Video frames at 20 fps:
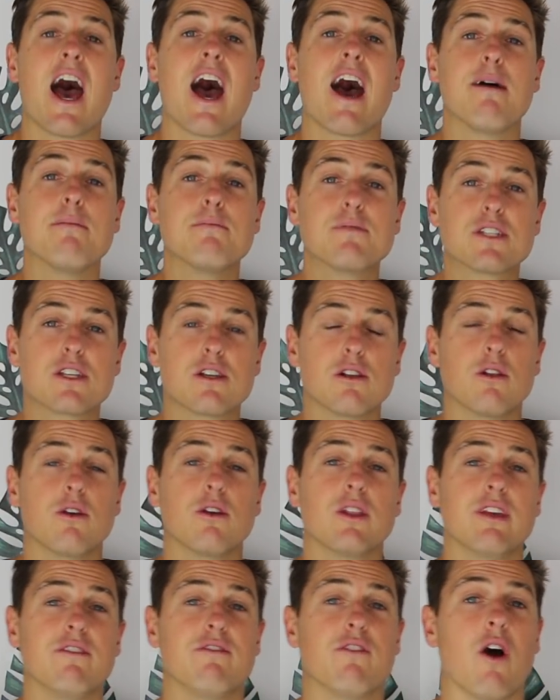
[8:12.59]

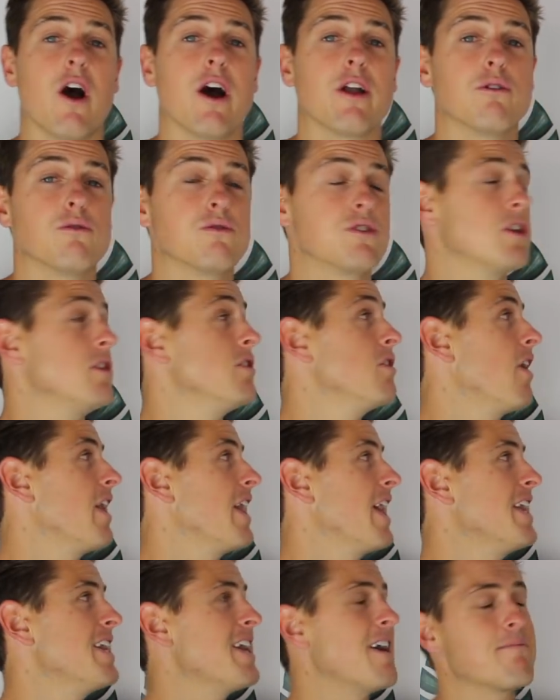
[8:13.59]
absolutely vital to
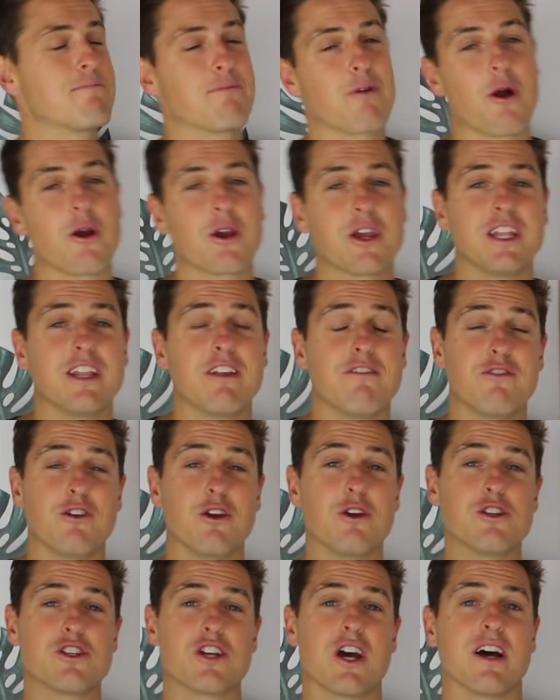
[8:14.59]
not end up broke in the
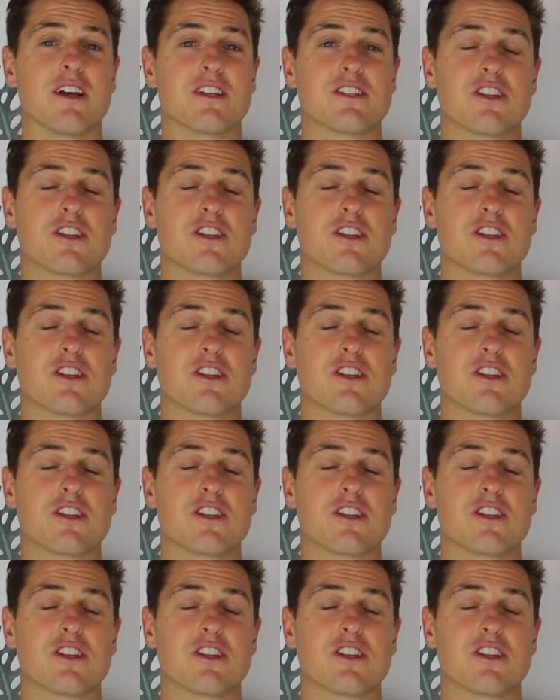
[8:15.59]
future.